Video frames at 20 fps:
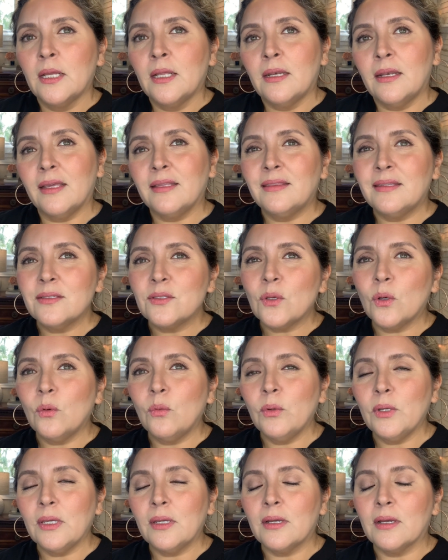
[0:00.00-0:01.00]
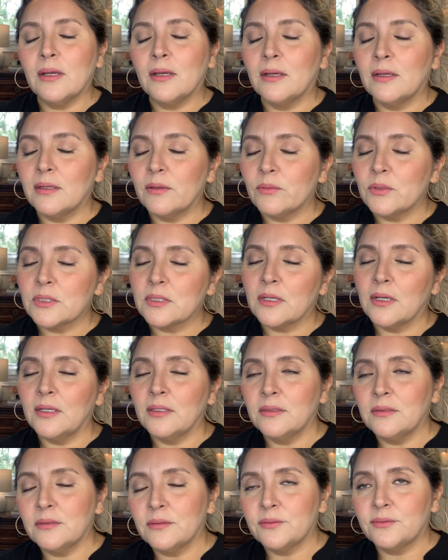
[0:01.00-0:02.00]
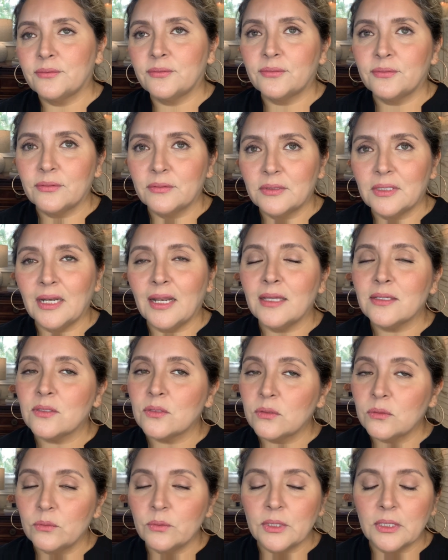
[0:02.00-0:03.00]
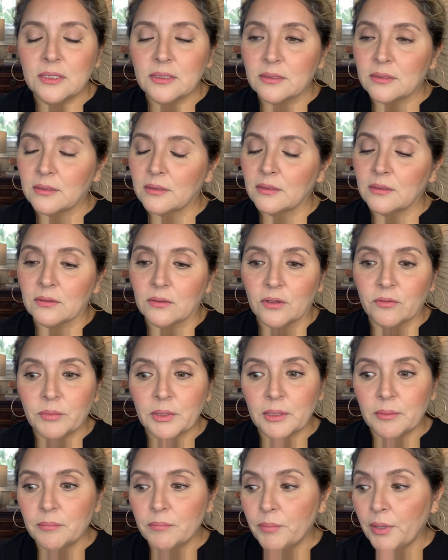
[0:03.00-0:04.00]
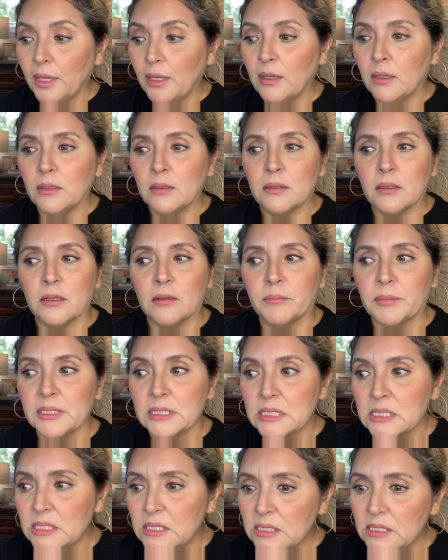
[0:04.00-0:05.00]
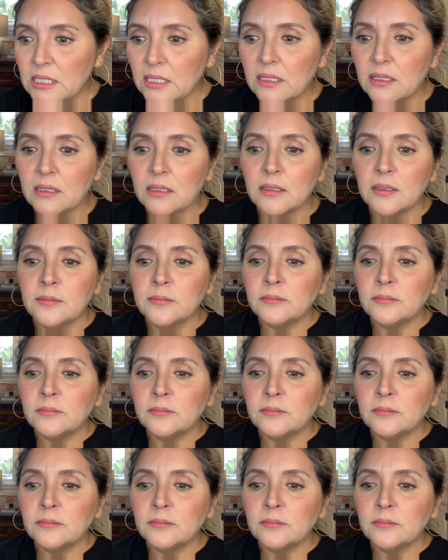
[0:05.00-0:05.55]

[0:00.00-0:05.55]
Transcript: like this whole week, it was kind of, the last 2 weeks, you know, I've been in pain and I've been sick.